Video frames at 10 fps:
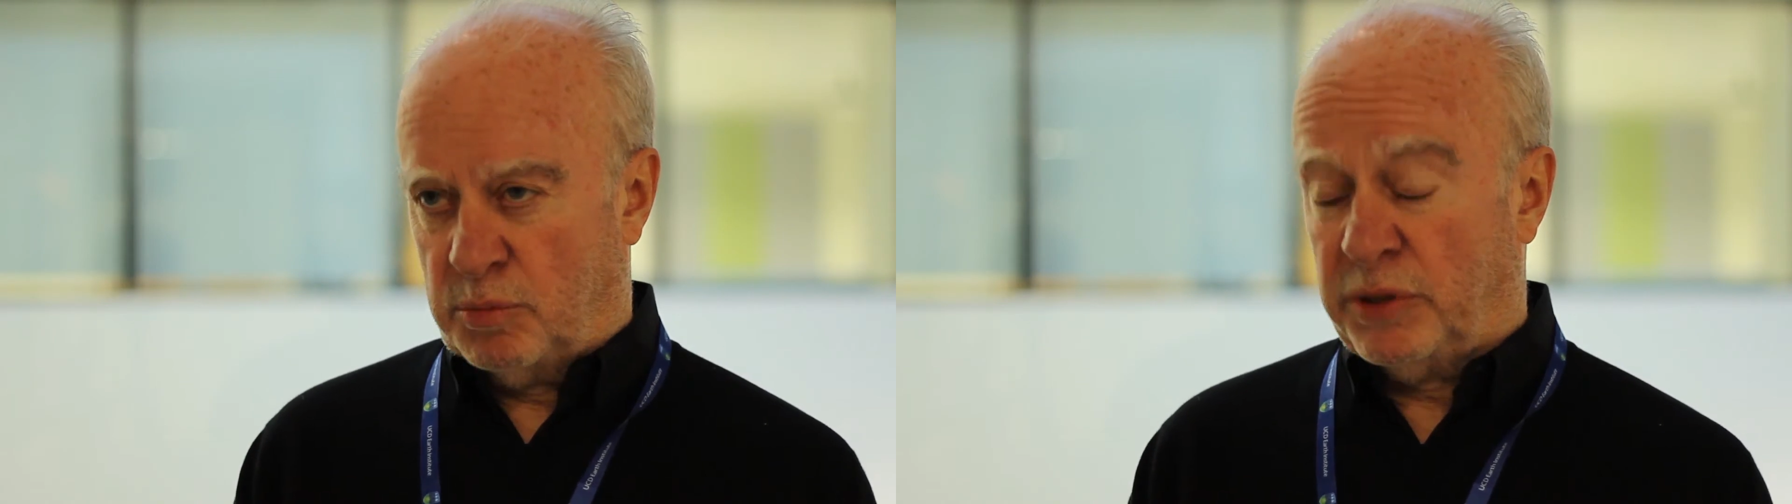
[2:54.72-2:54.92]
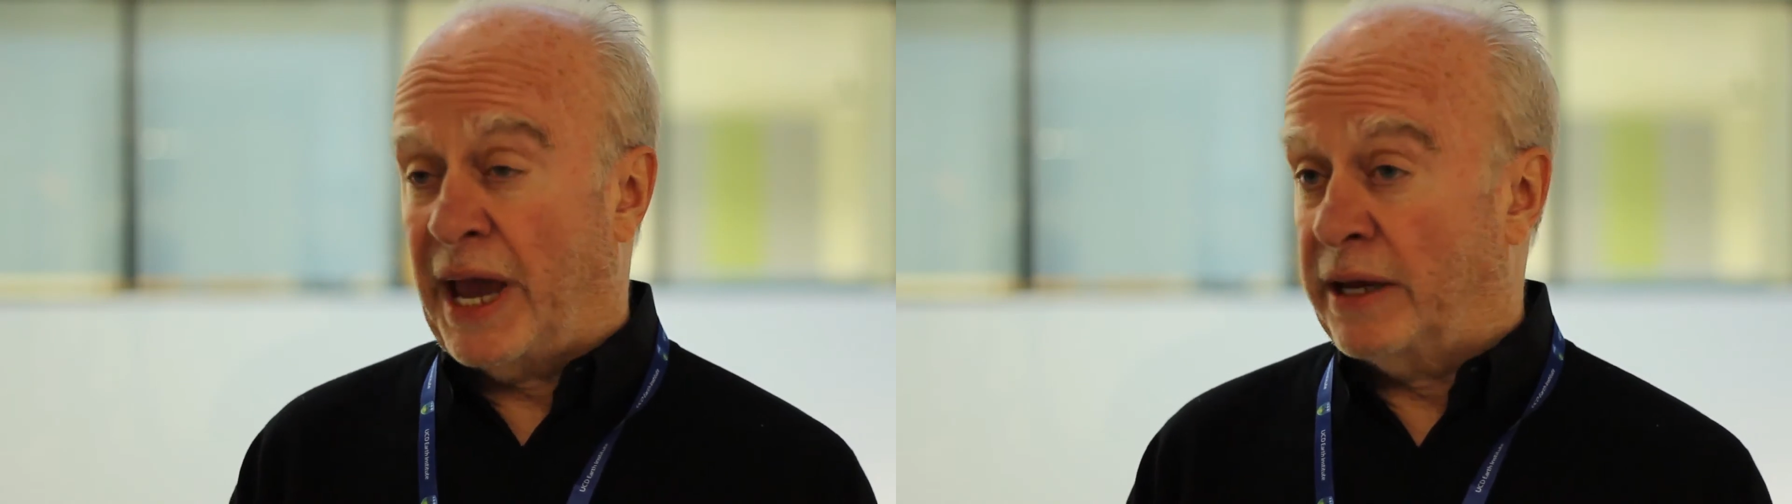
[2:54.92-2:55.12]

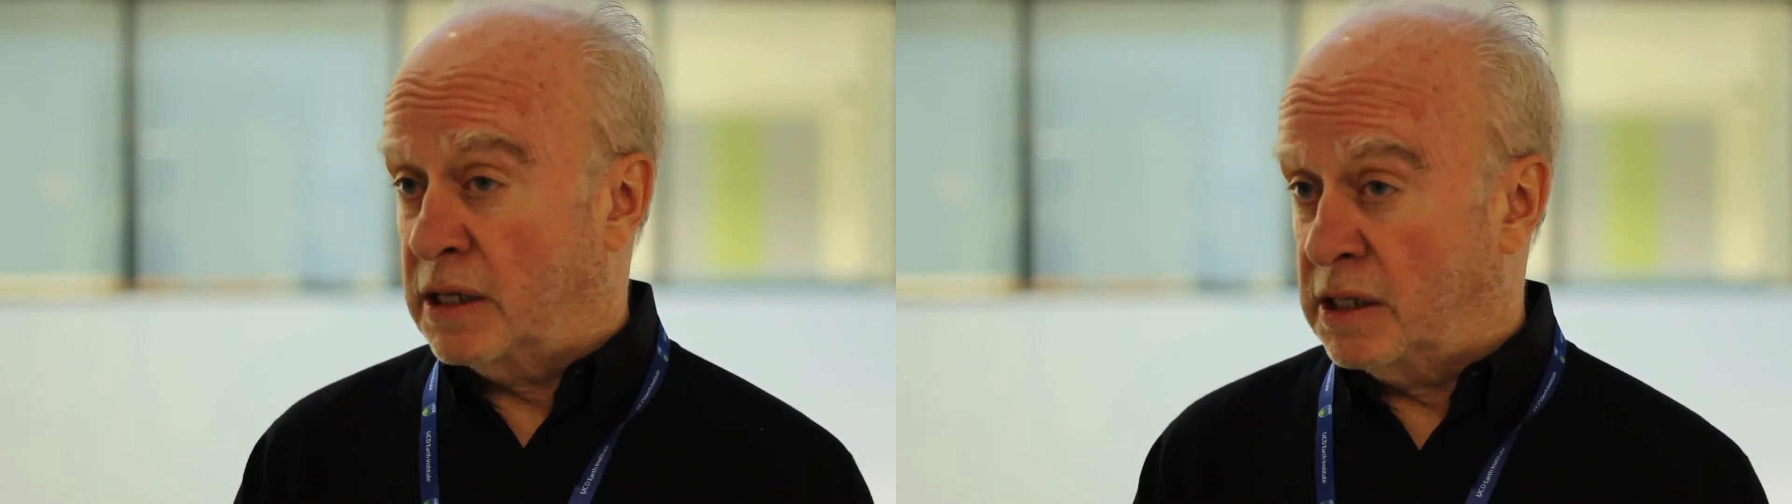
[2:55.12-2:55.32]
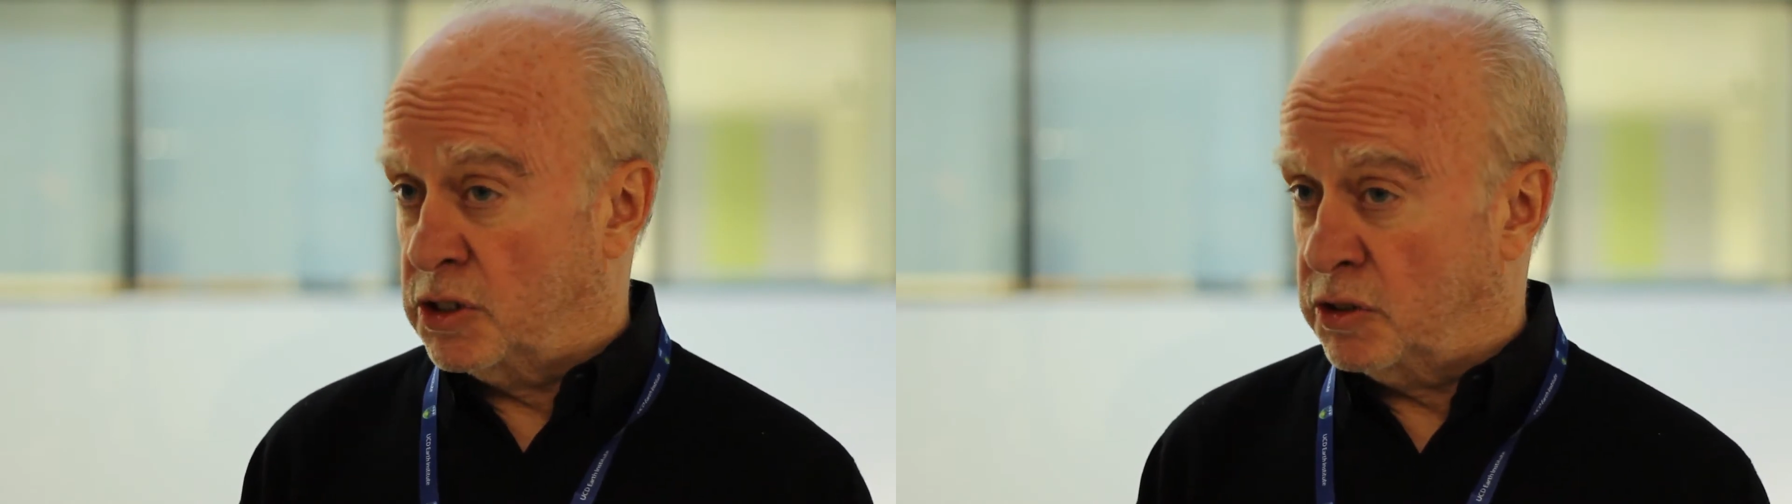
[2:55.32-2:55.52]

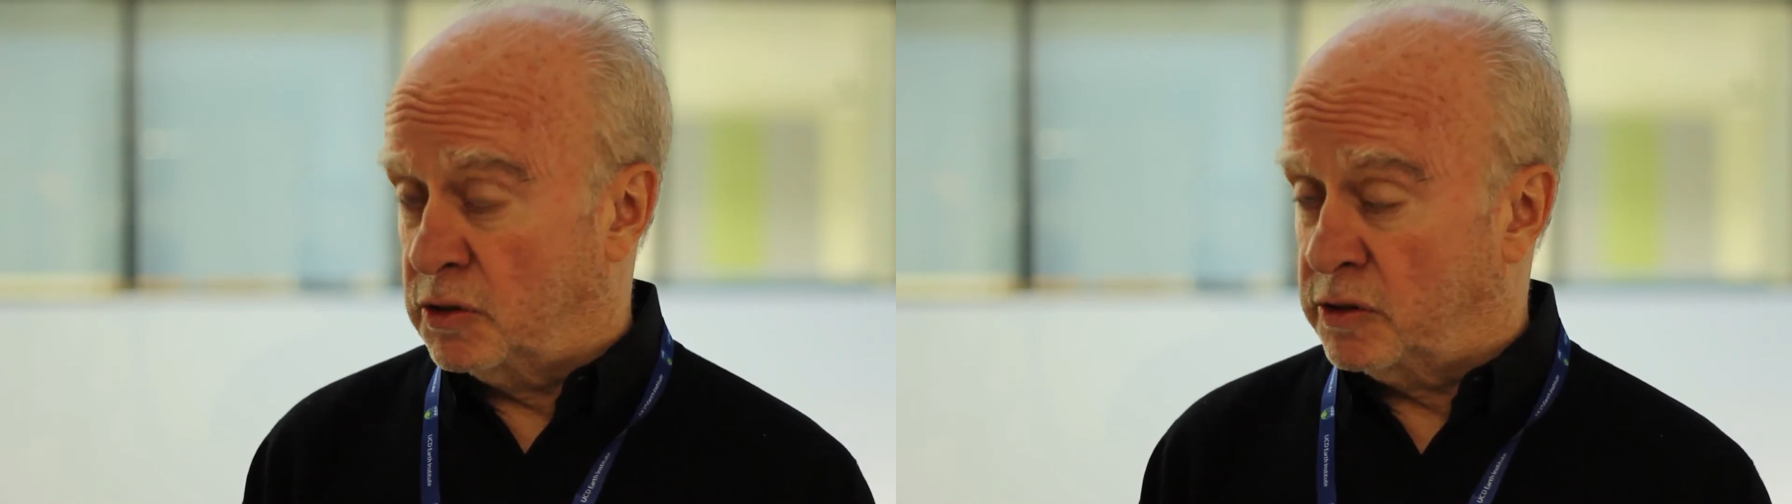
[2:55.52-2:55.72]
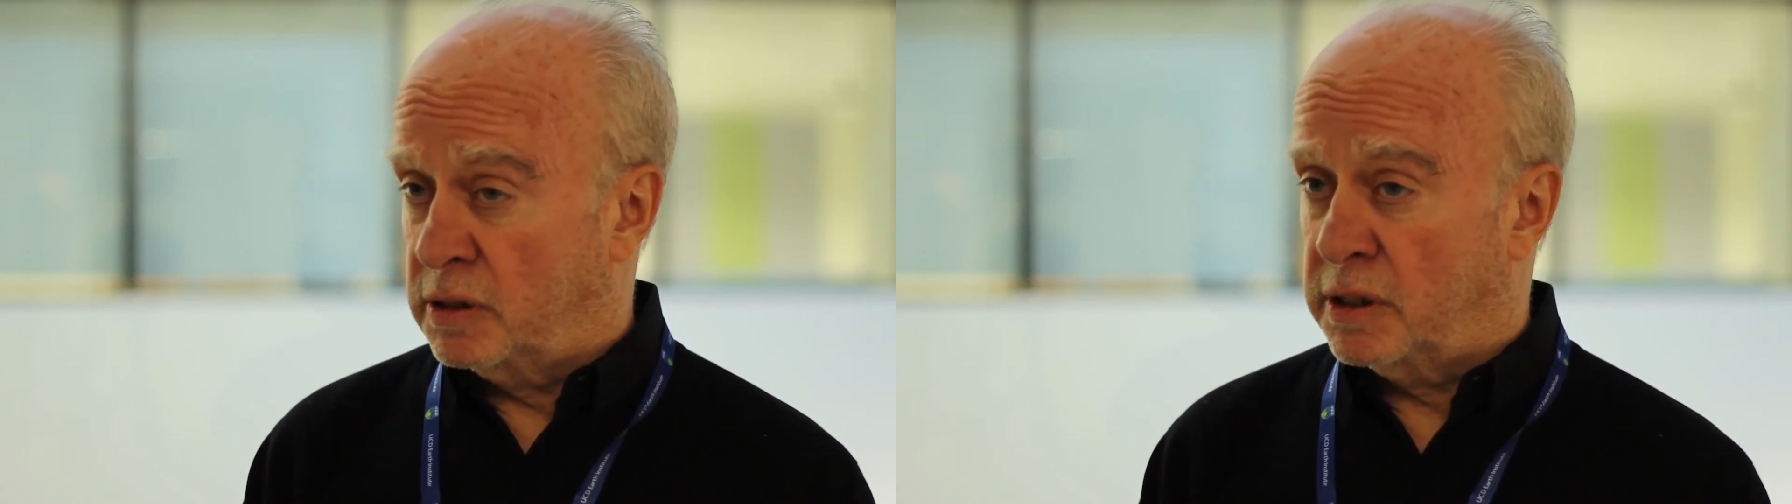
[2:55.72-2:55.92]
planning
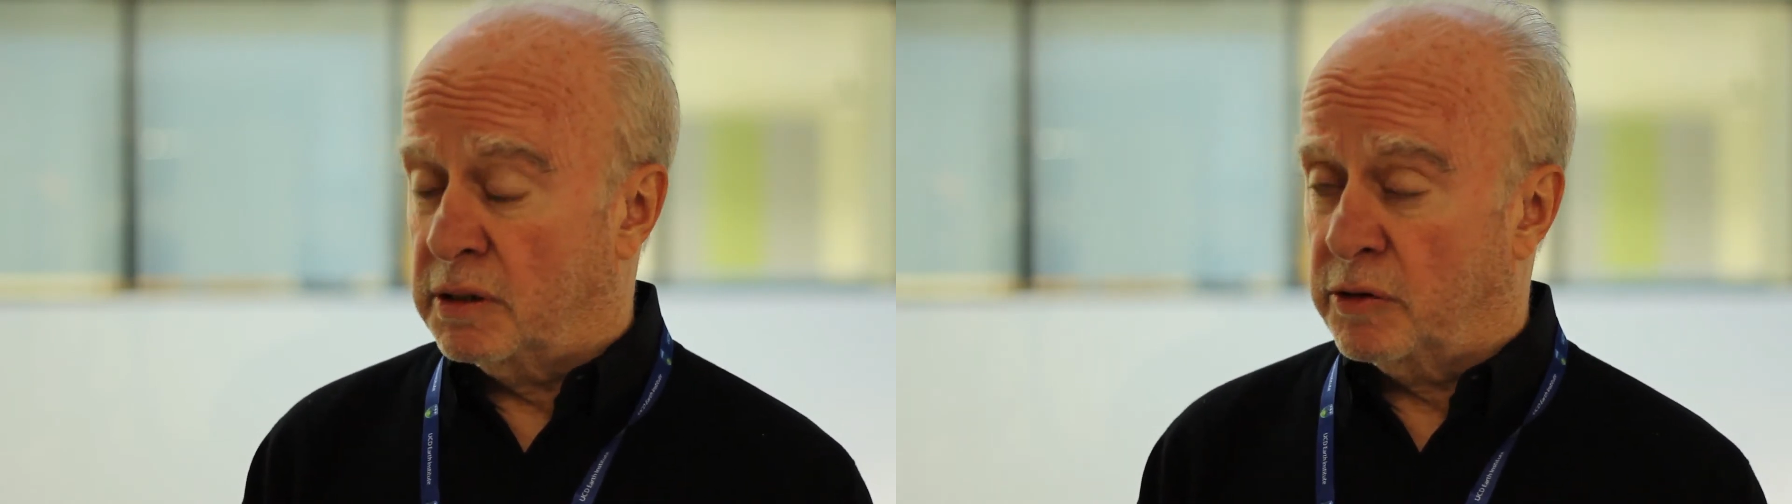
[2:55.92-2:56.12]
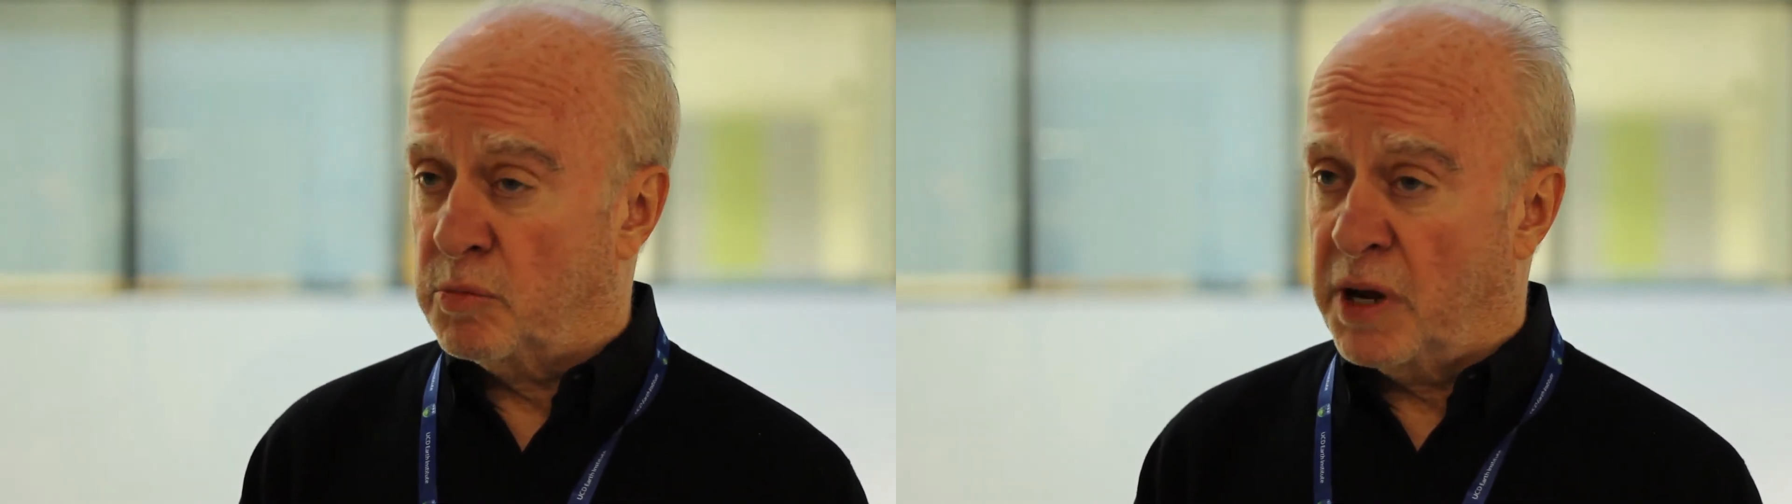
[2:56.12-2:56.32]
issues
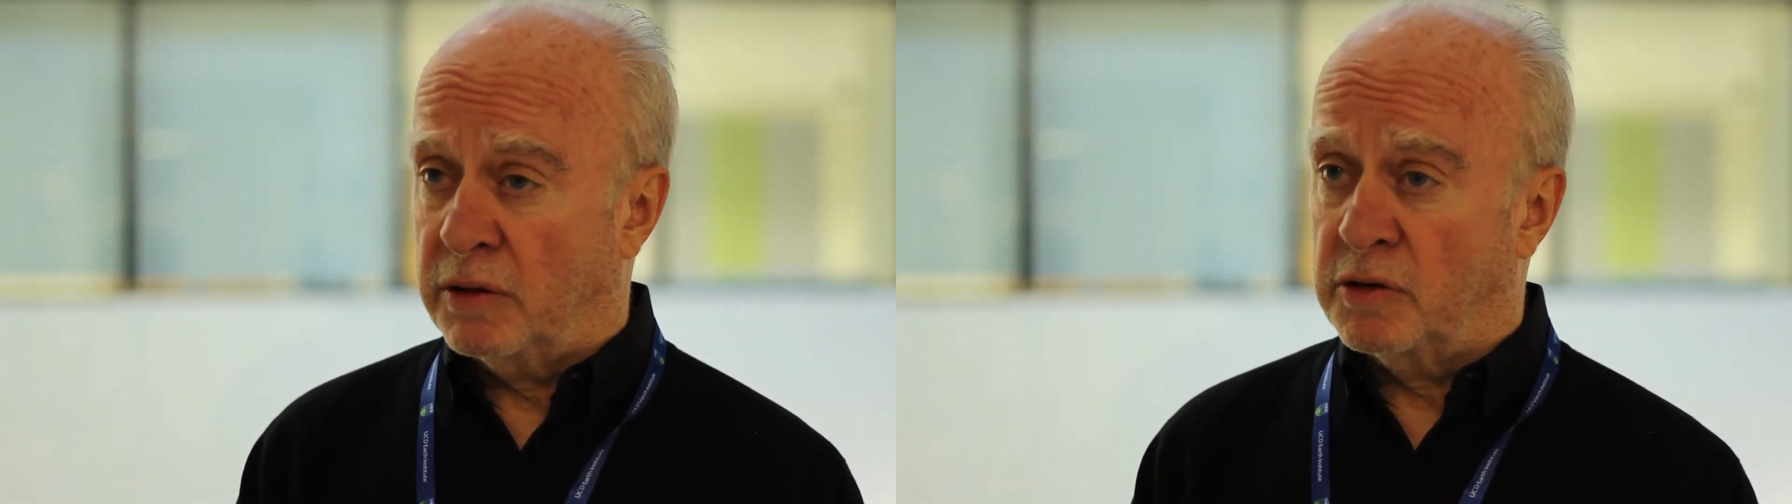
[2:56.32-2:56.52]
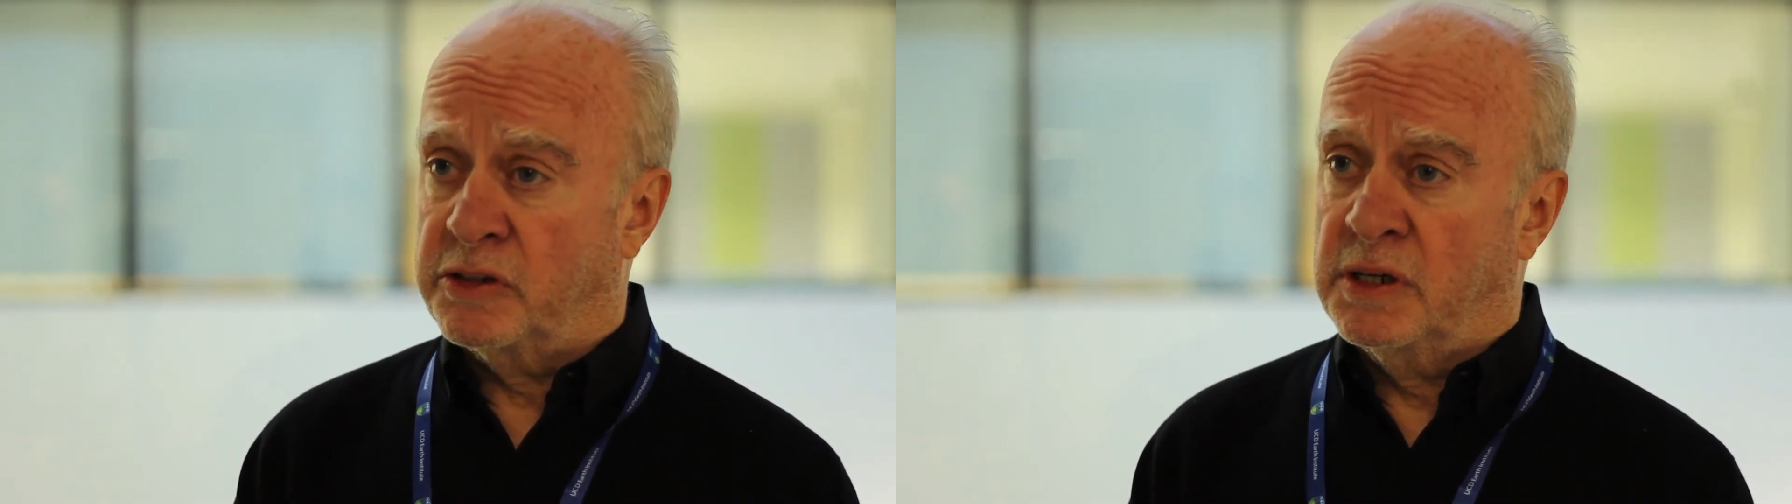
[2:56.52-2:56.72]
and other
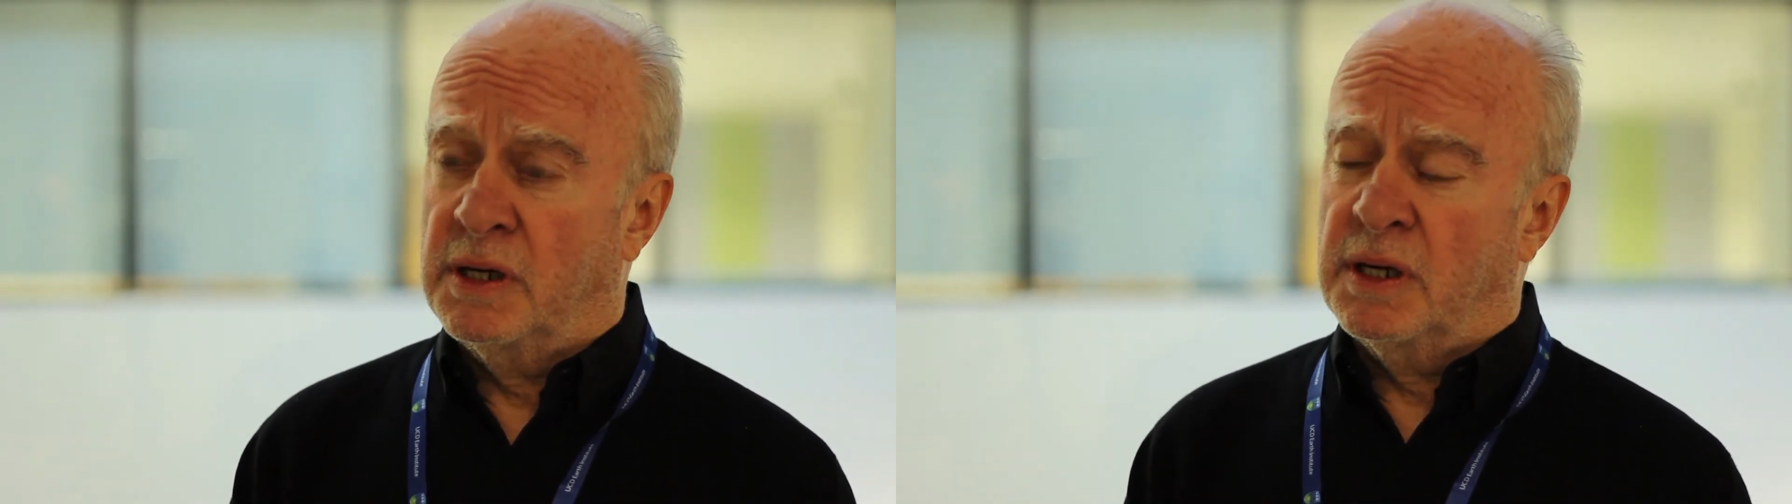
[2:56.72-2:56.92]
matters,